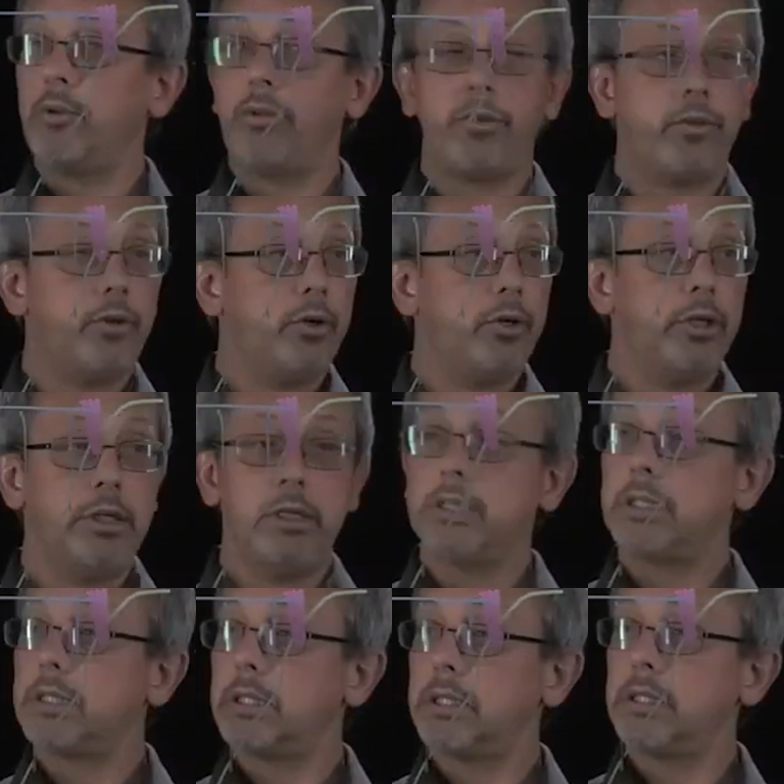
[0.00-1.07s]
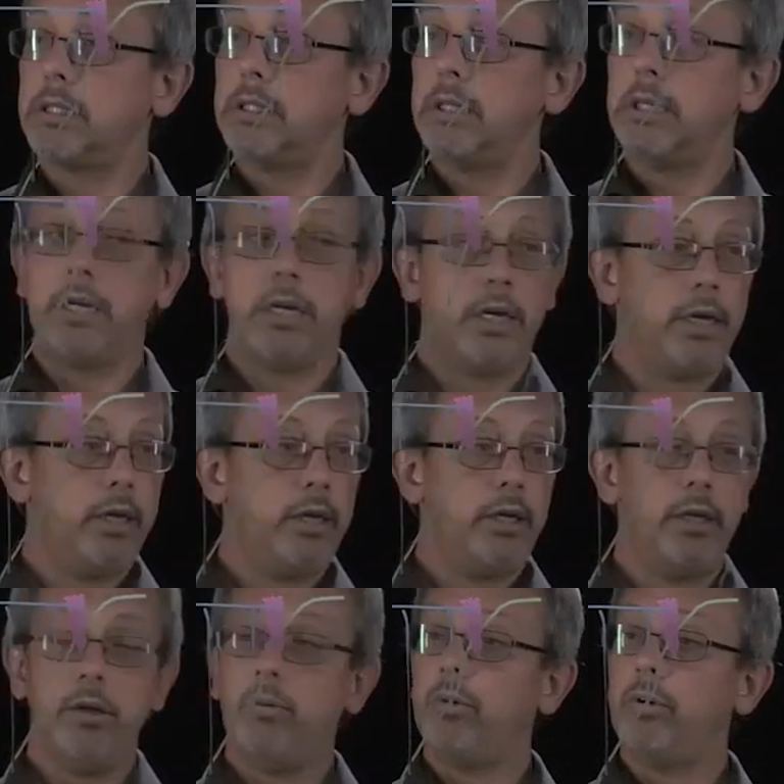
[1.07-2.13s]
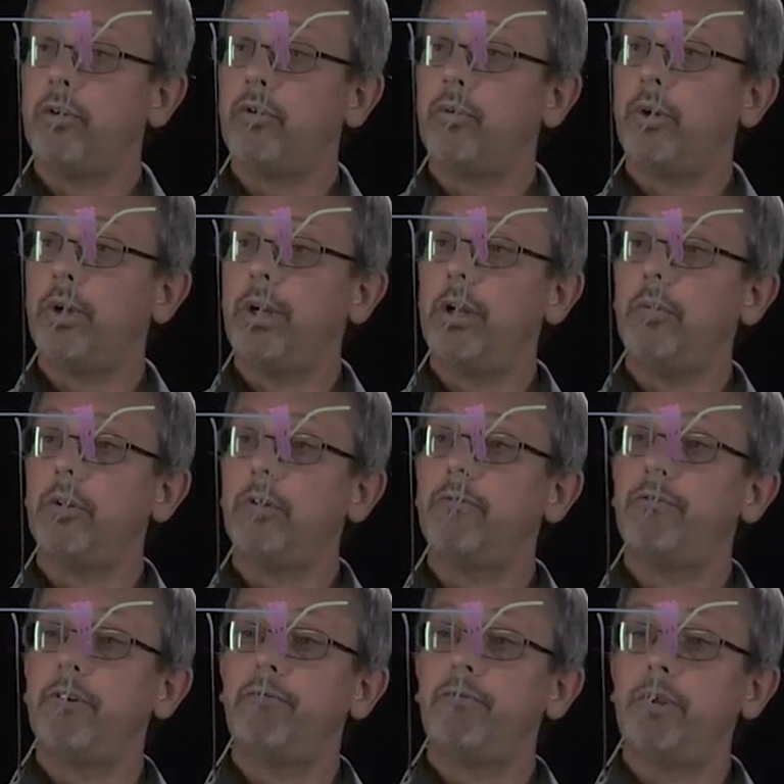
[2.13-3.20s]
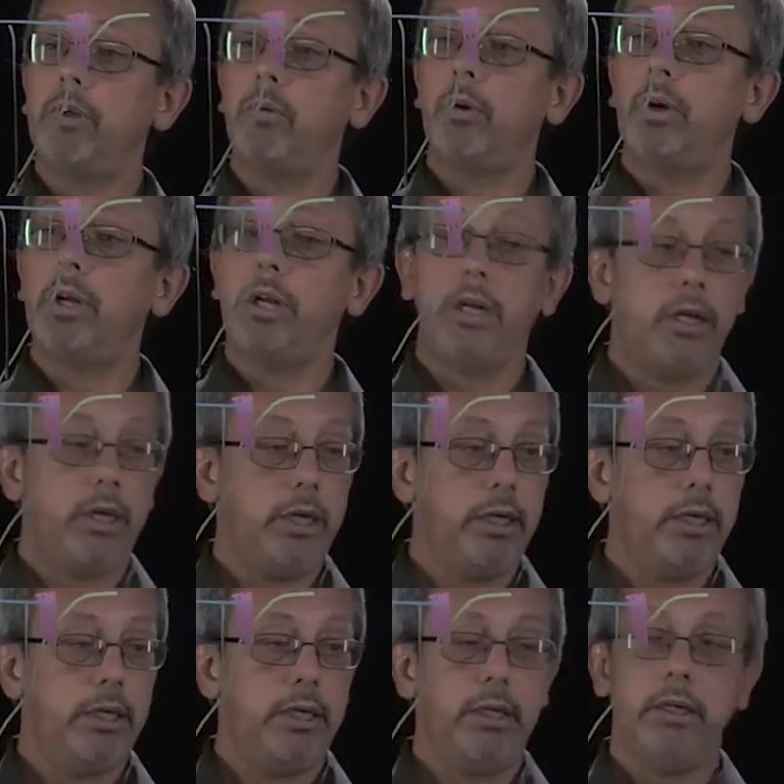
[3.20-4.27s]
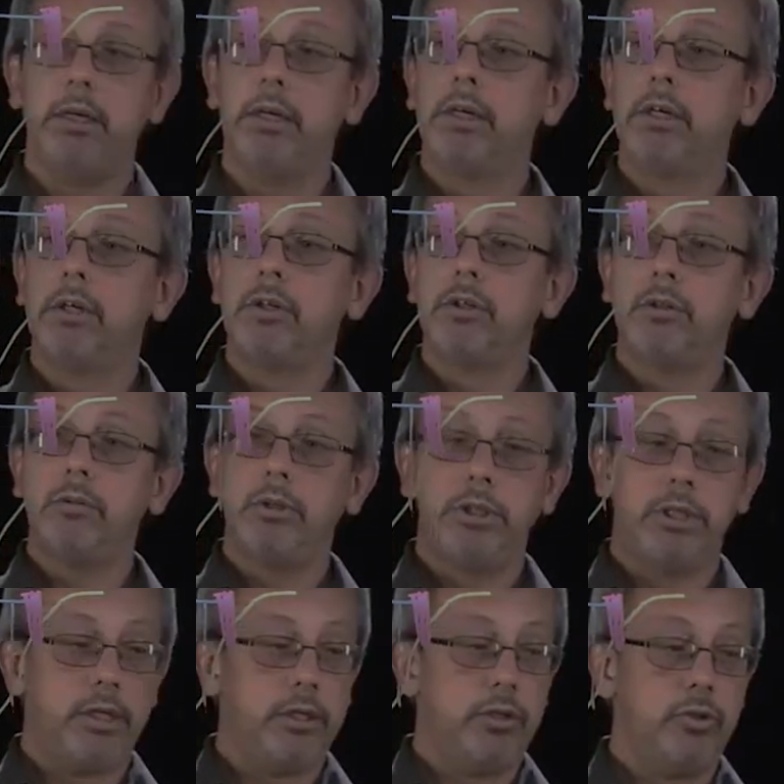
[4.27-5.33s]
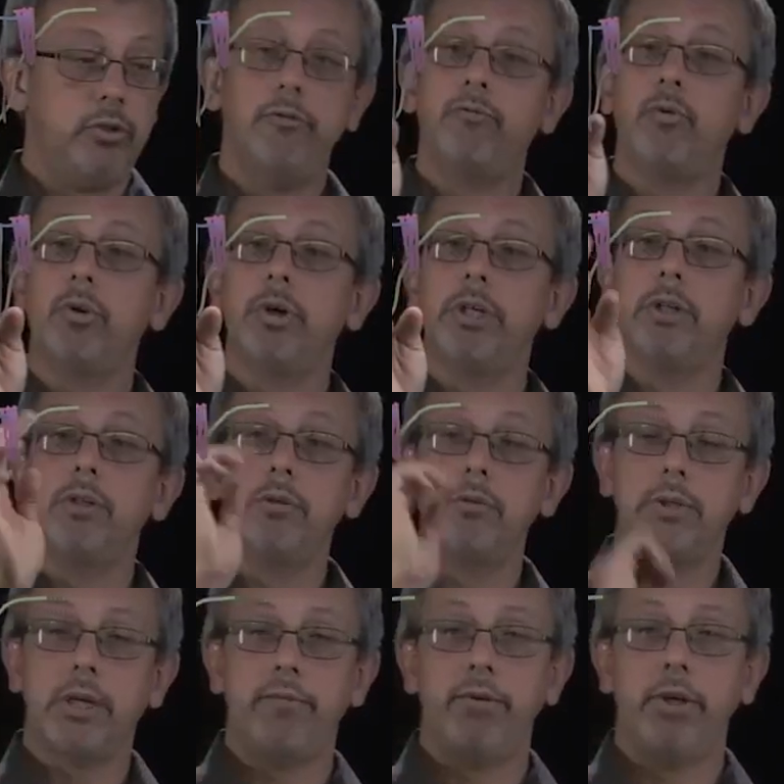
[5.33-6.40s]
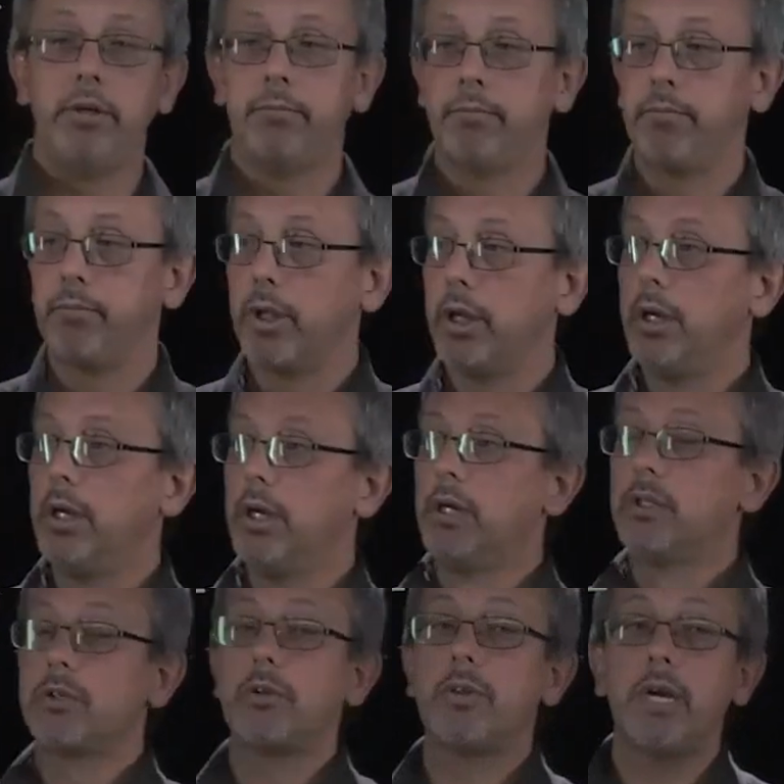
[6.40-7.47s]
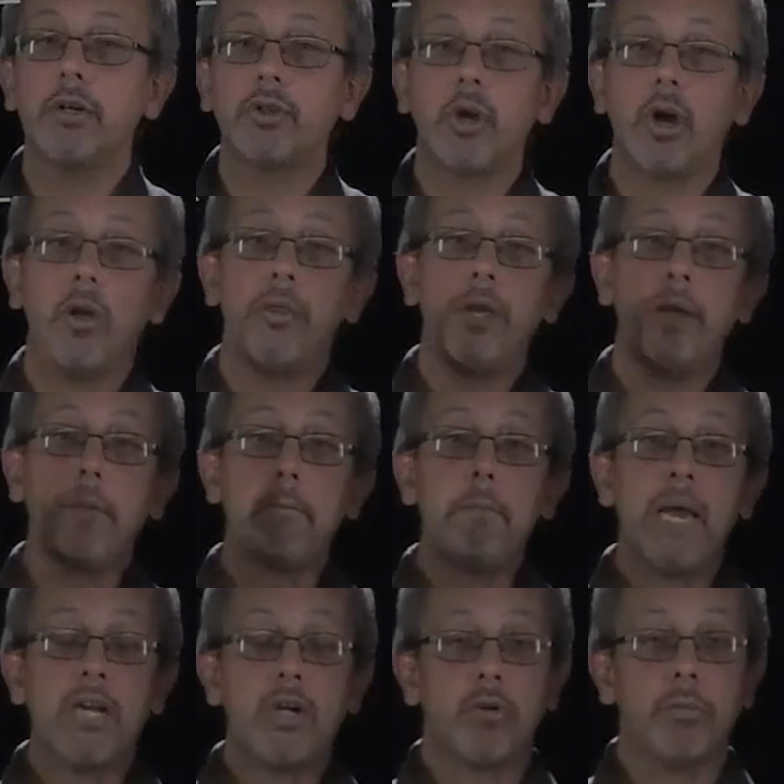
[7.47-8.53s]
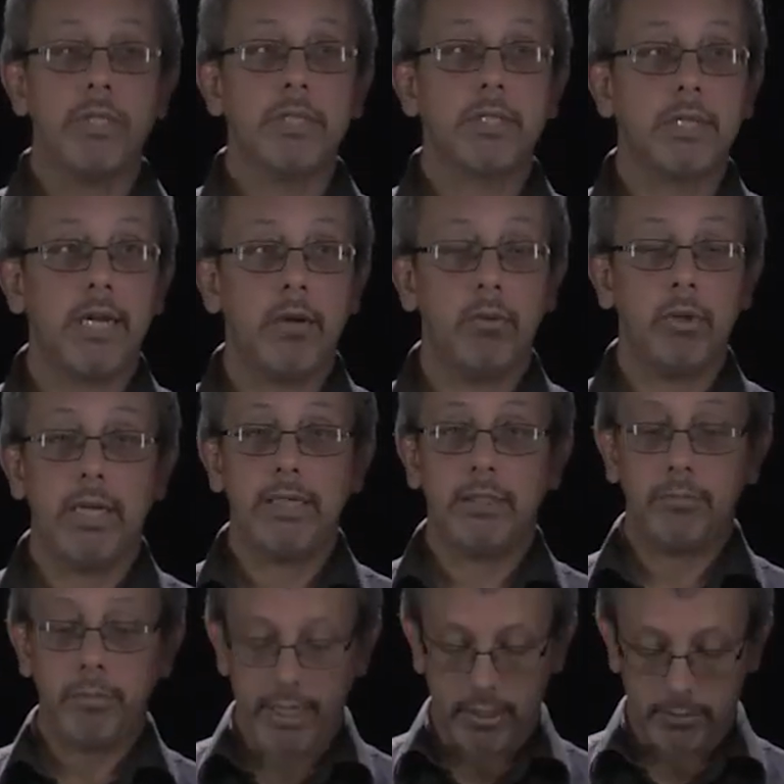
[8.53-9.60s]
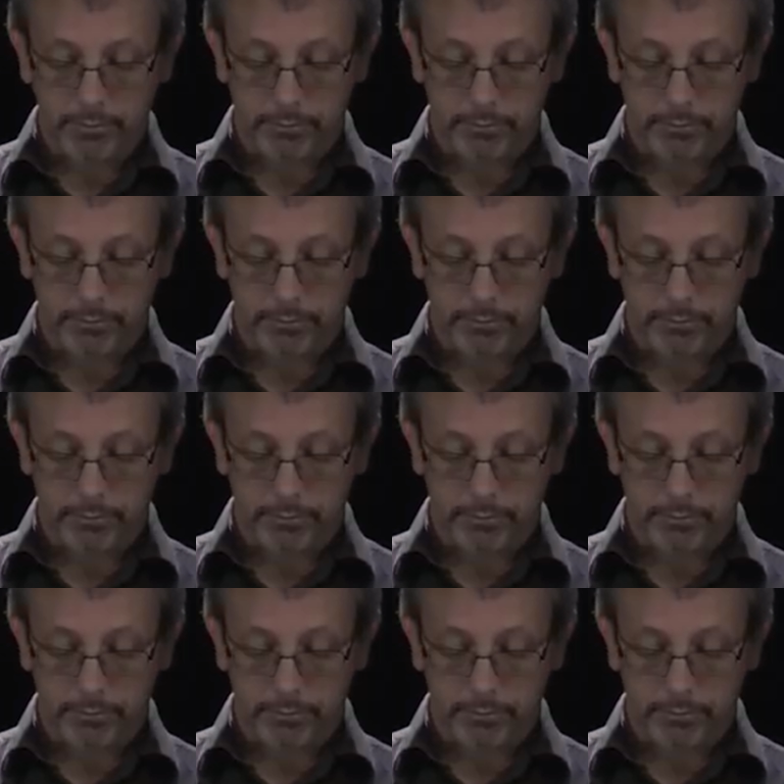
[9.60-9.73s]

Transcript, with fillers: 30, 60, 90, 120, 150, 180, 210, 240, and 270. So there's all the measurements that I would like to make.